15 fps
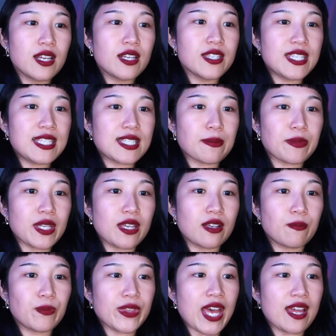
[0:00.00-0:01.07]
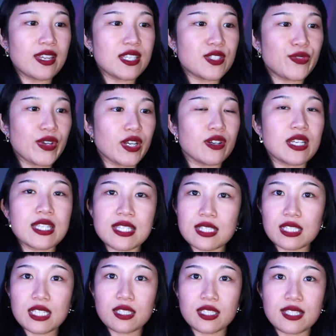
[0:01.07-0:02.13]
see something that is very
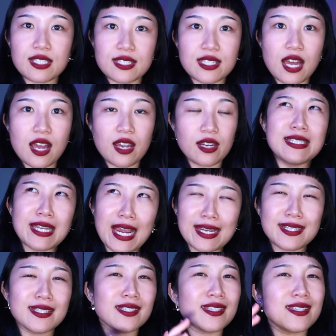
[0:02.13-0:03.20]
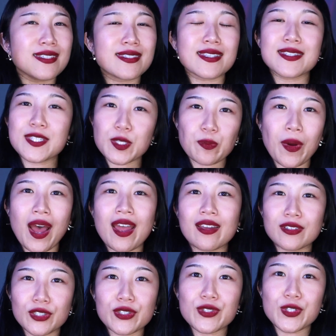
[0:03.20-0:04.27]
sleekly designed, 90s spy
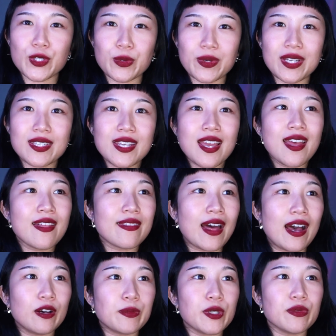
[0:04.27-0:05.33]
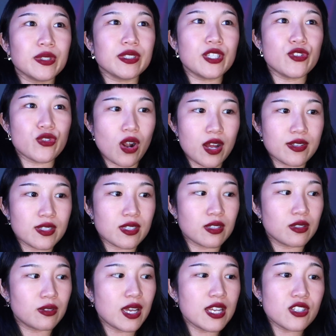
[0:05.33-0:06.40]
look to it that I'll be really drawn
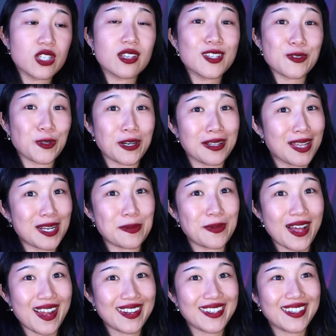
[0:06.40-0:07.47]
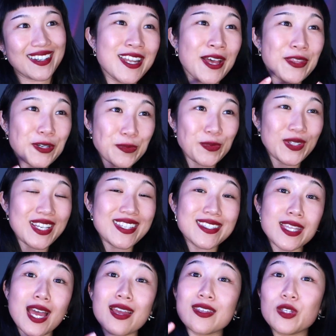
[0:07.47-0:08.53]
to. And she does wear a lot of black. Another place
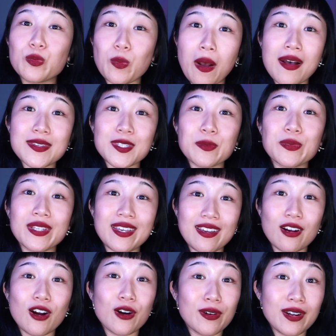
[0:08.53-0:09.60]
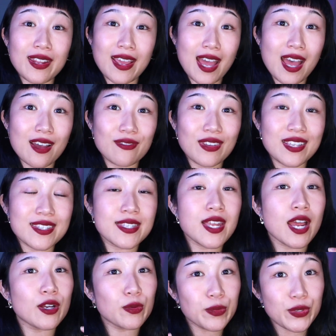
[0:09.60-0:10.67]
that you possibly already have a
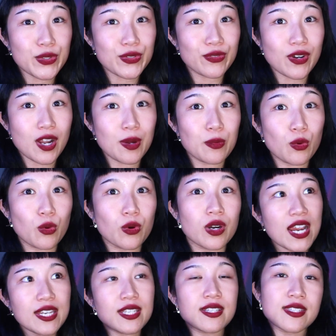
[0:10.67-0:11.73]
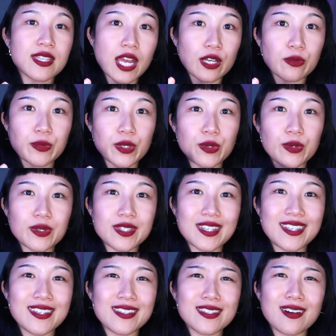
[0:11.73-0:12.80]
style muse from, or finding a style muse,
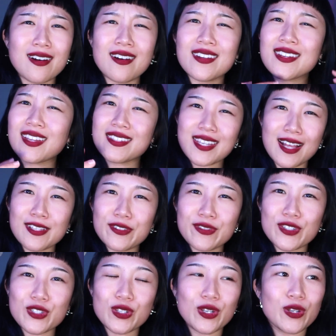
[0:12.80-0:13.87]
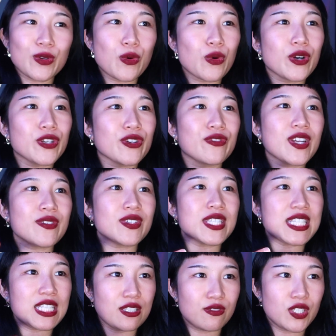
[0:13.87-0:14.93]
is on television or your favorite
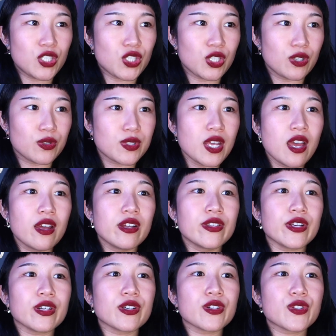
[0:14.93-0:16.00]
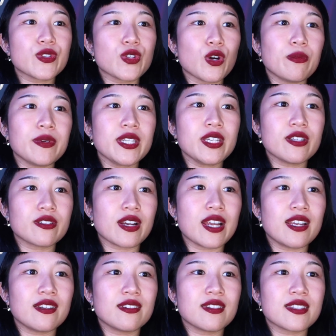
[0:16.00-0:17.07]
TV shows. There are so many
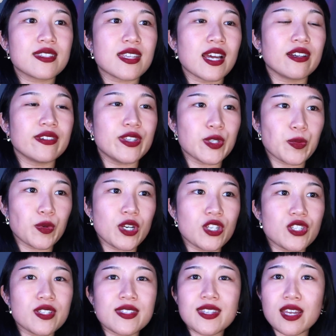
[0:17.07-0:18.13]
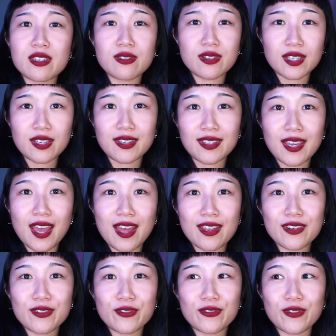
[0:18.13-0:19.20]
great style inspirations that you can
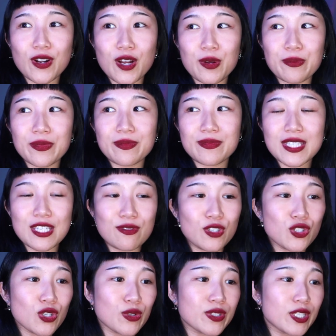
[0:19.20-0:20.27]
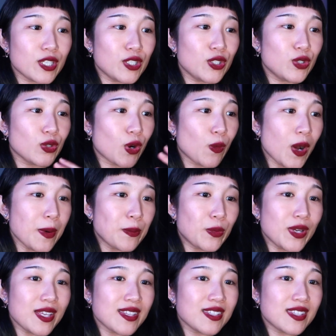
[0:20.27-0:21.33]
get from TV shows that you grow up
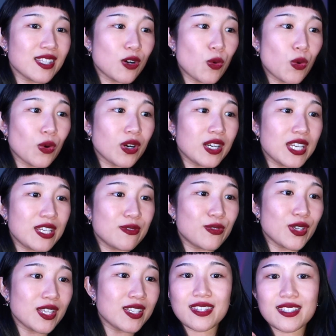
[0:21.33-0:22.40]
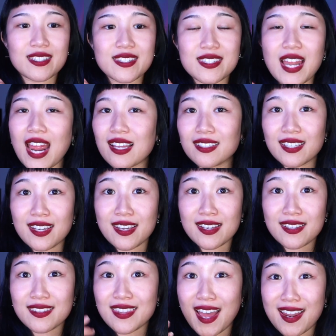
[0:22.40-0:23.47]
with, or even the
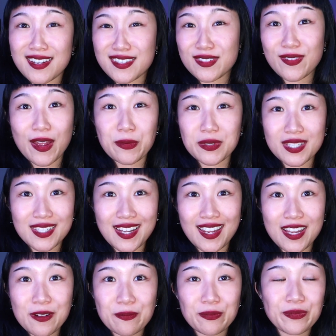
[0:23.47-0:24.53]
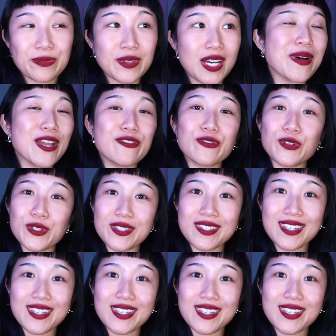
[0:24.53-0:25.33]
styling that is found today. My first